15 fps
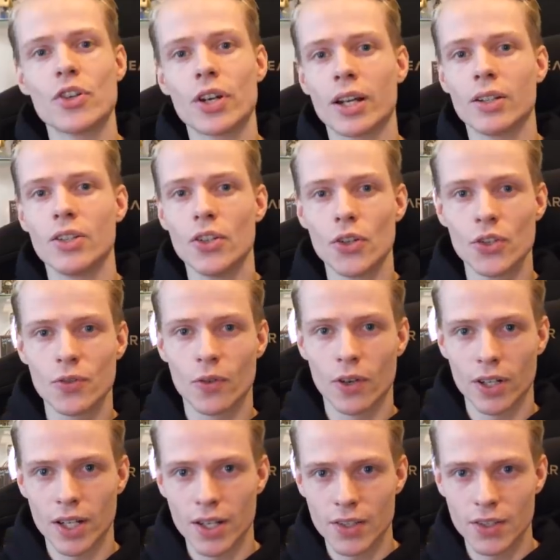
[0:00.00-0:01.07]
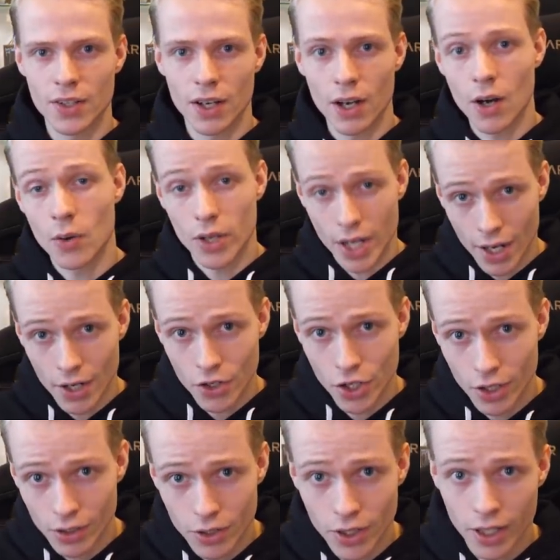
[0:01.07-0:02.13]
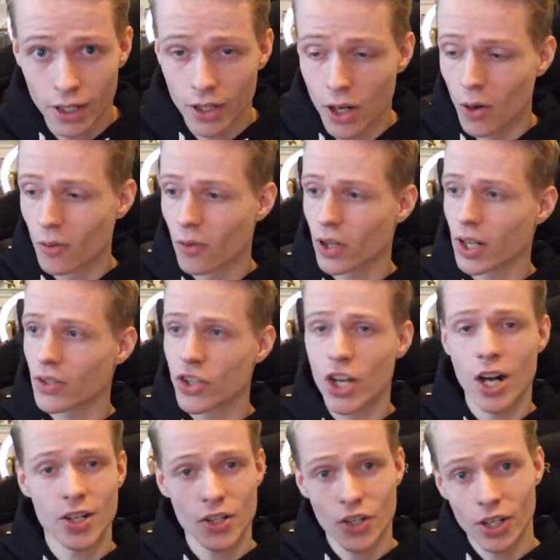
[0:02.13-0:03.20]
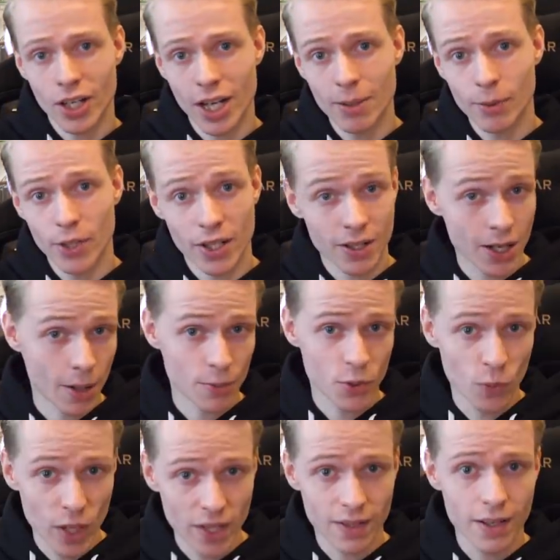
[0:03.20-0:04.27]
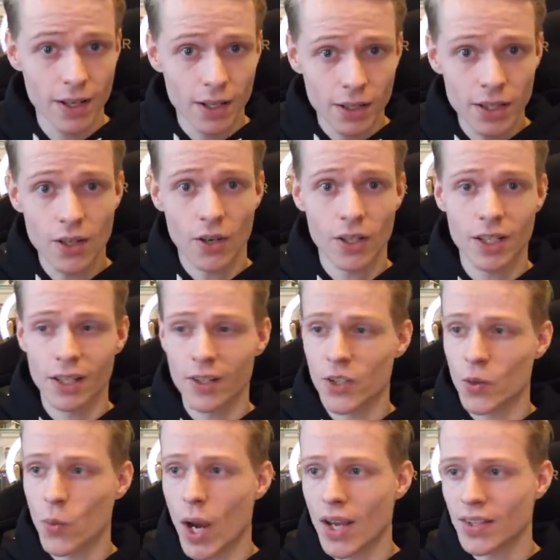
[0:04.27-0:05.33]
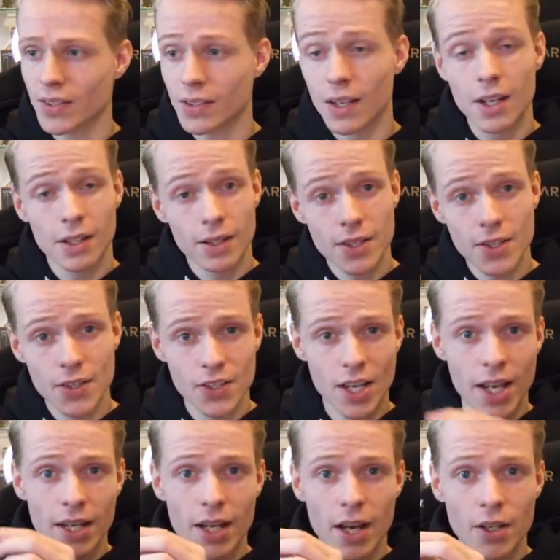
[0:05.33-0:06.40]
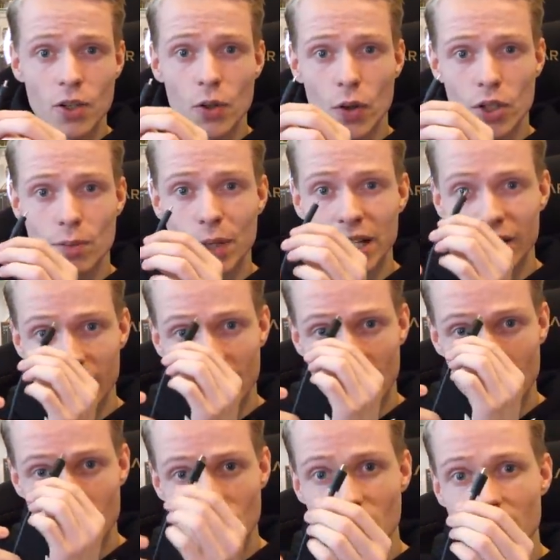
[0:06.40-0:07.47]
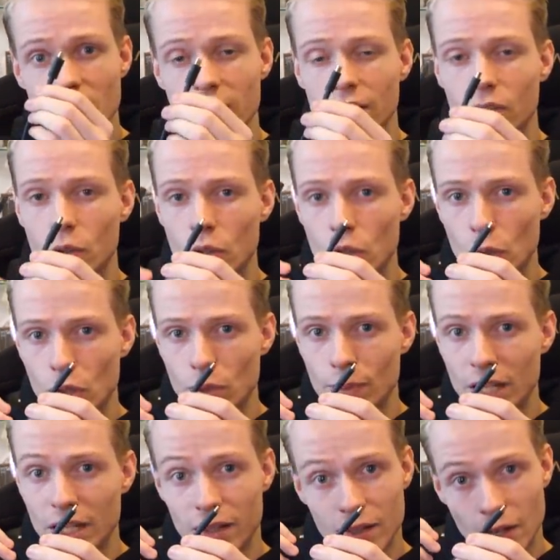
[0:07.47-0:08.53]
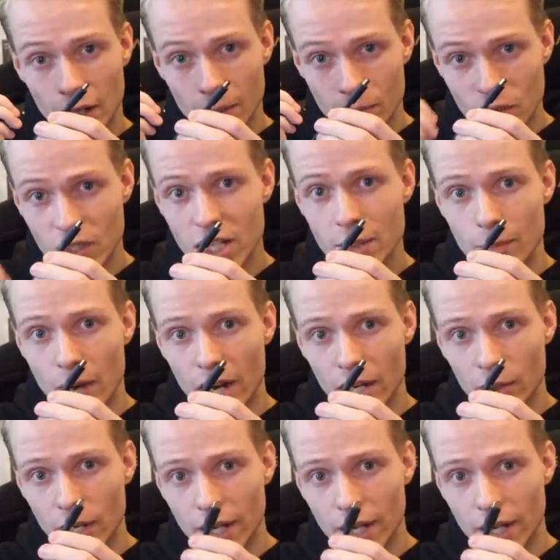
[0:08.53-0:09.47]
you can use for this uh, occasion. You can go for the charging cable that comes with the Oculus Quest. This is a USB uh, Type-C to USB Type-C by the